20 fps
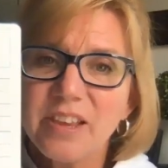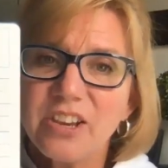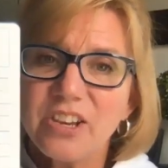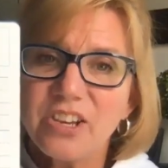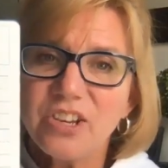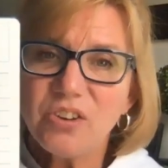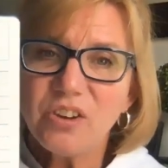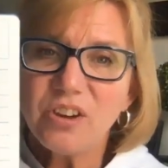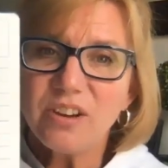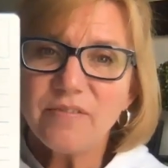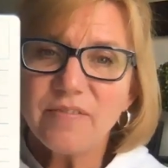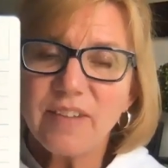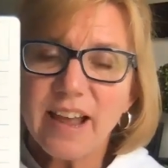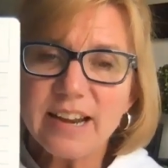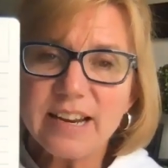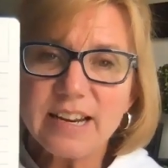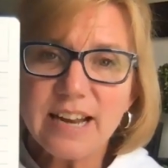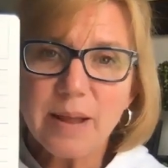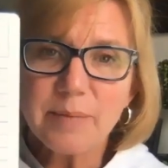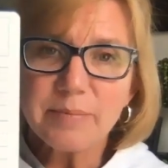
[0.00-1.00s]
You could
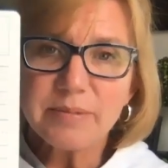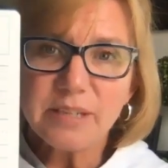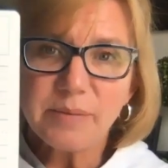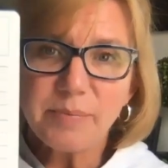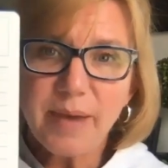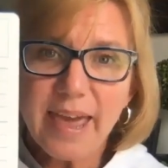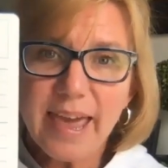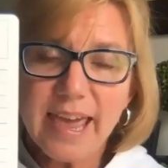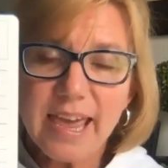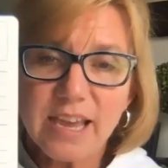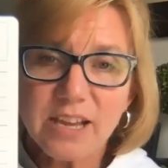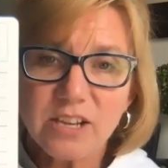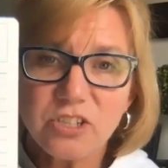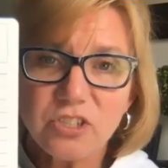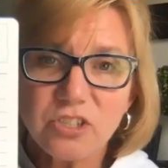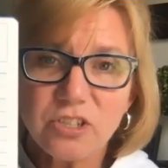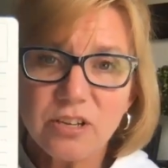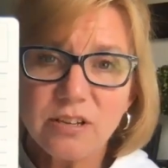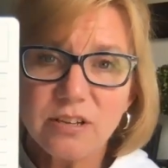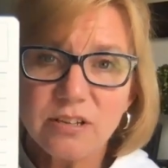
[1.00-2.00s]
find an empty
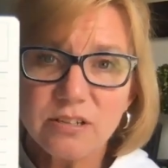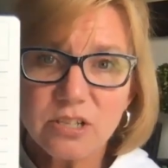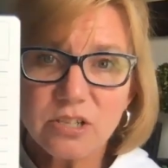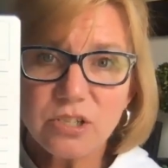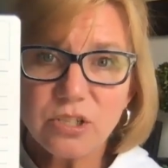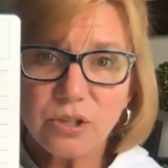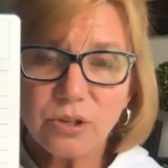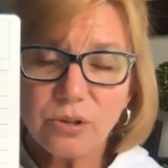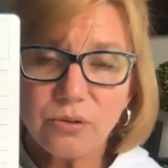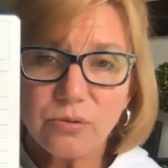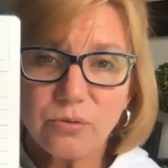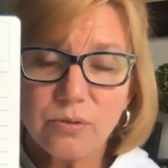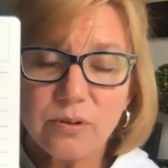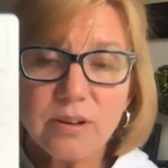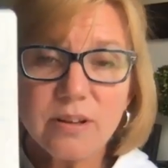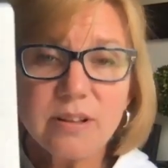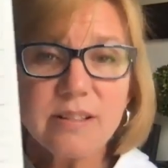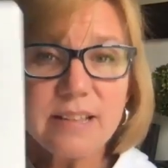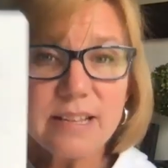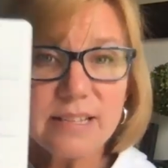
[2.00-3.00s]
page to do
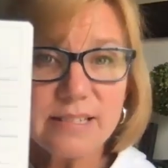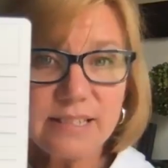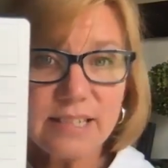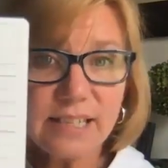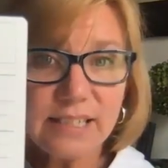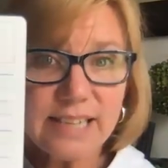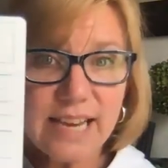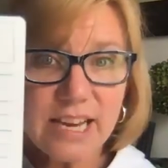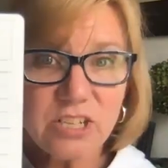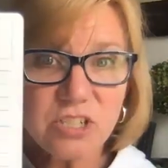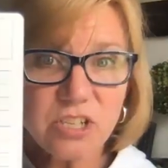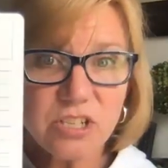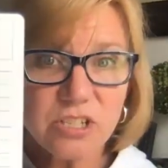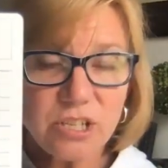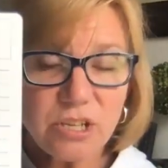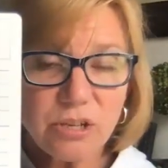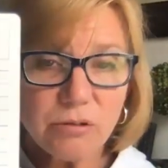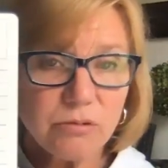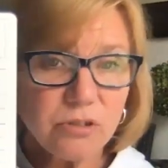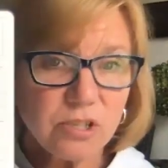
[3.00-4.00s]
this dictation
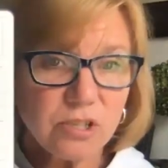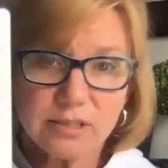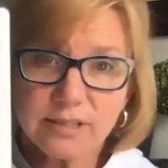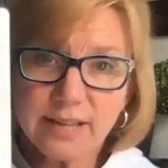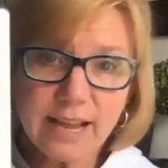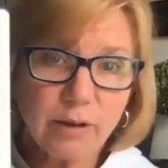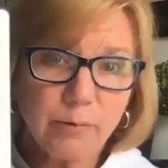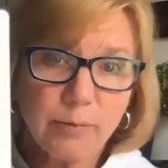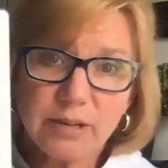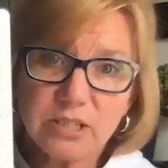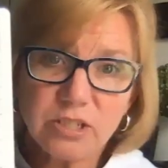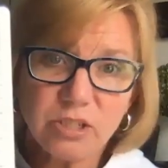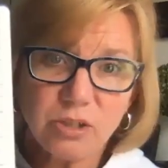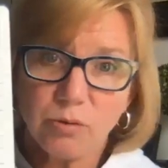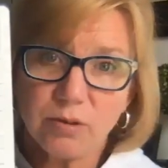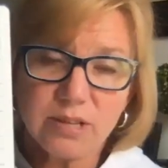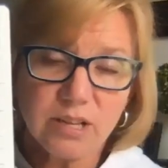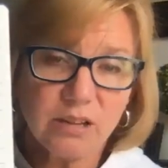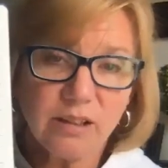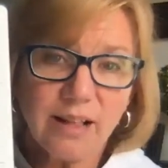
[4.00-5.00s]
too, just like we do
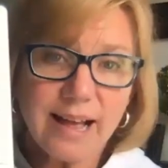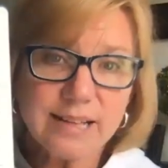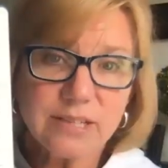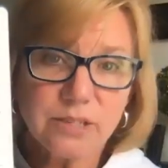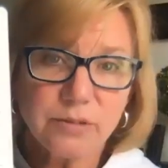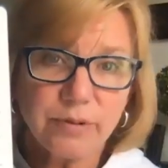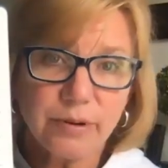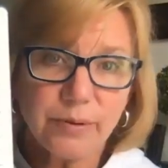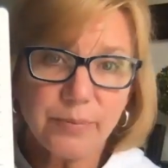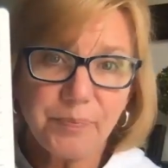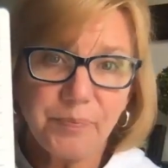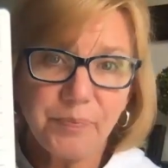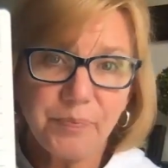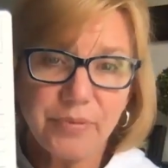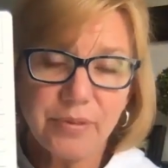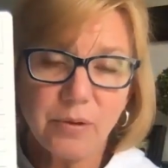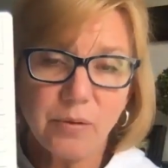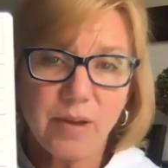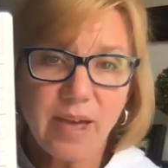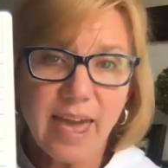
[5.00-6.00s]
in the classroom.
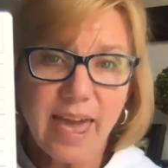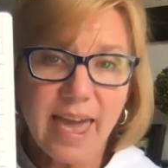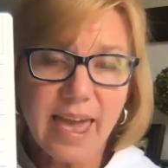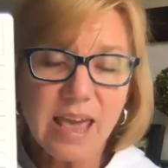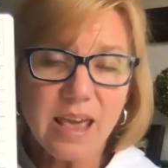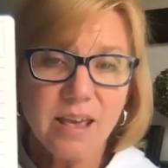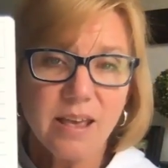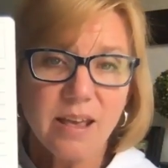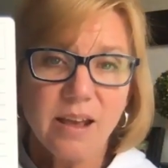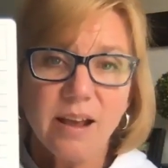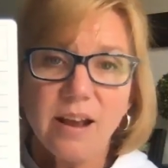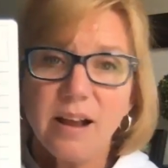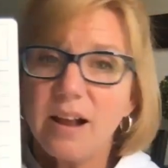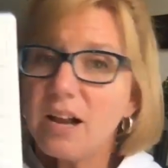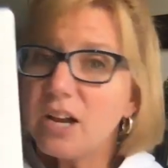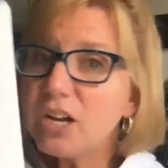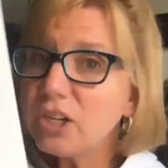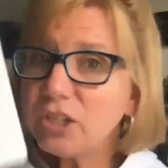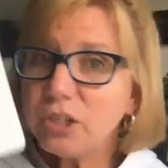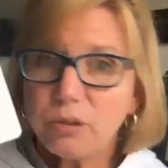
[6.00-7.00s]
Okay,
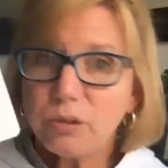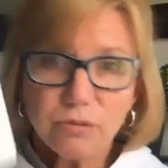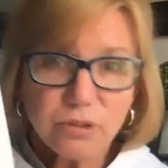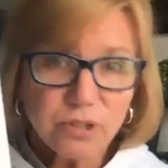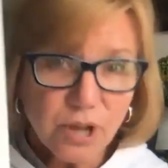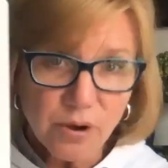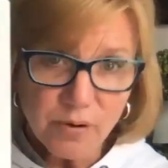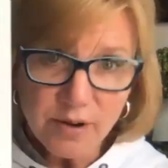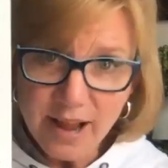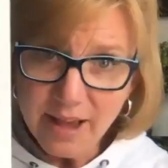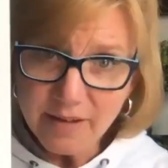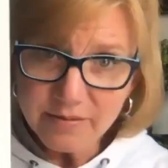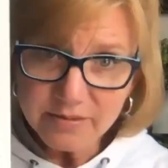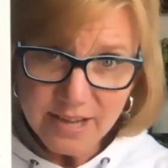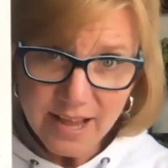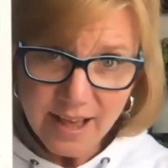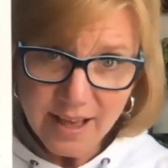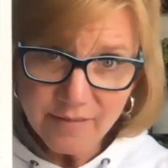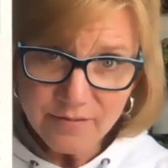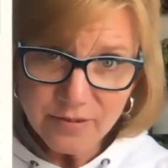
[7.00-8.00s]
you don't have to
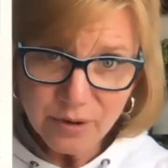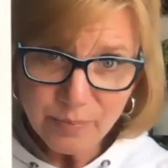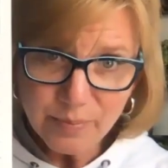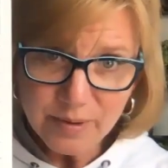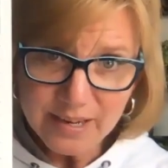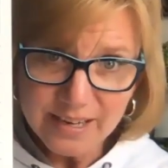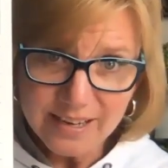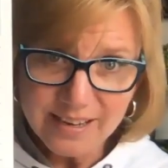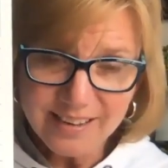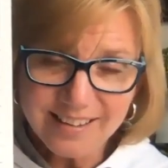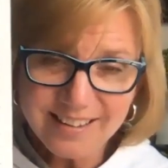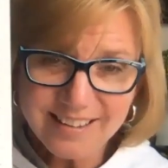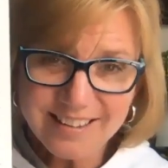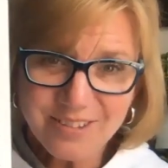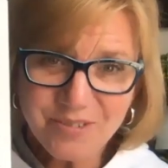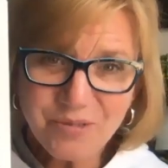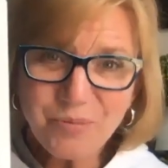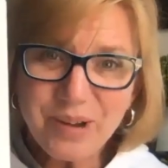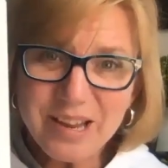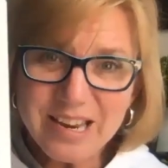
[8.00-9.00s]
have your pink
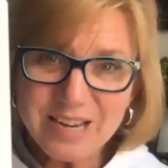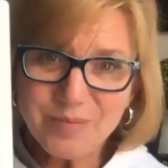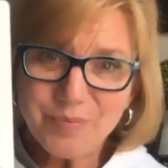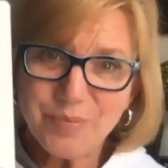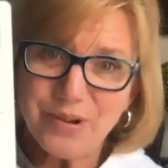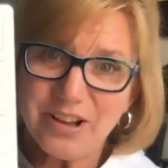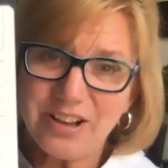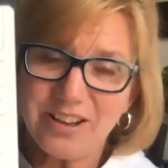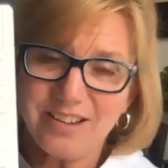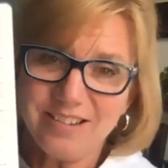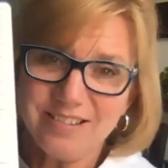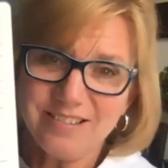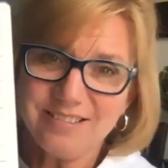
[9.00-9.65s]
wind book.